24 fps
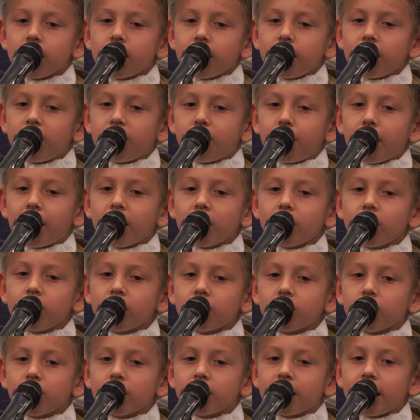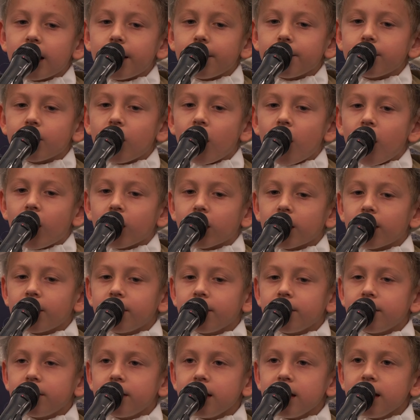His parents were named
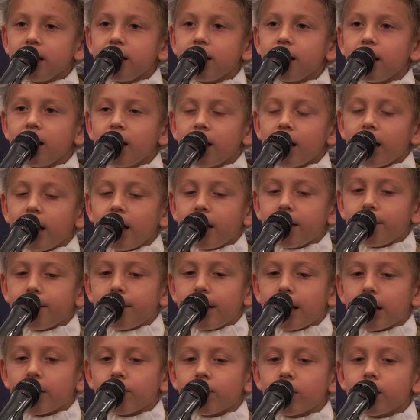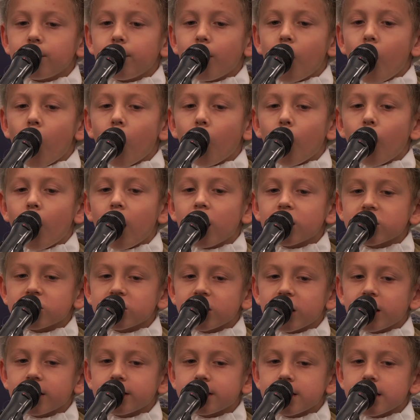Augustine and Mary Ball
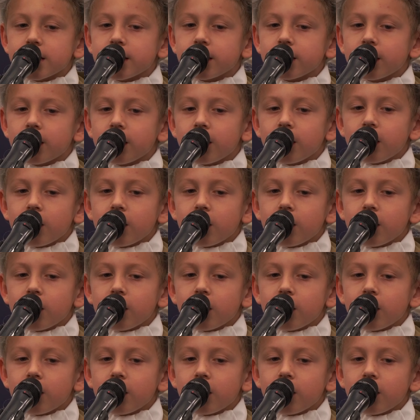Washington.